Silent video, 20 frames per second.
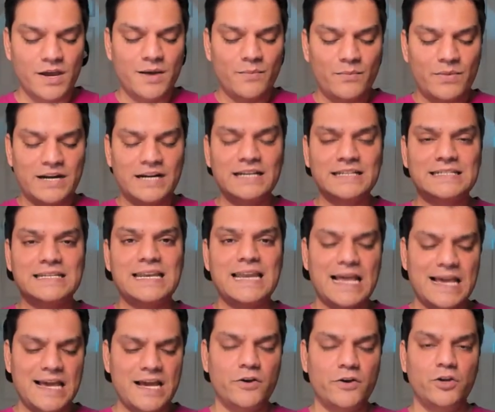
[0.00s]
But at least
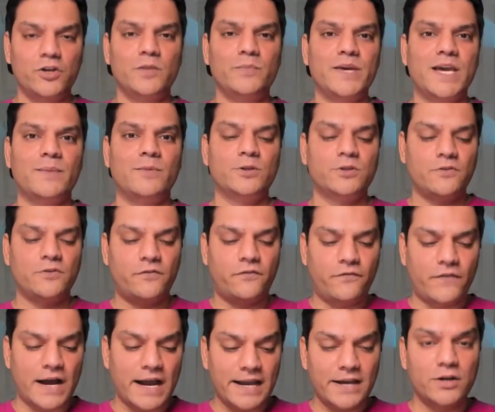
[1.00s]
now you'll be able to
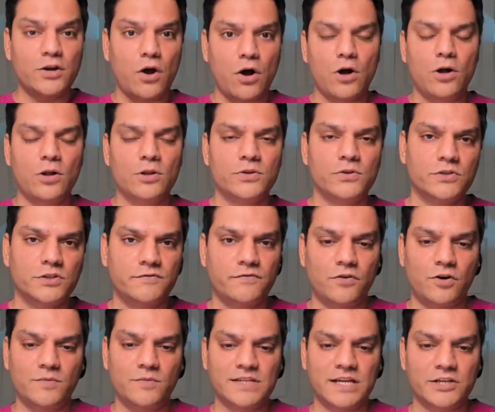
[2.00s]
find all those
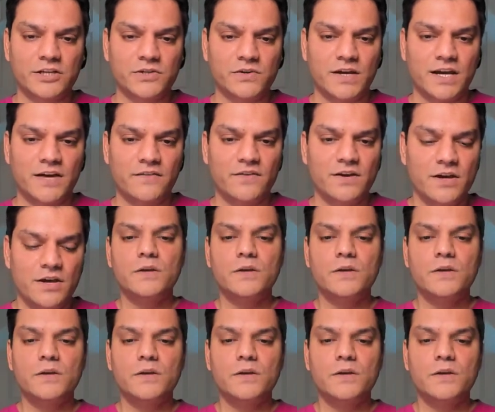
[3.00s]
forms that you have.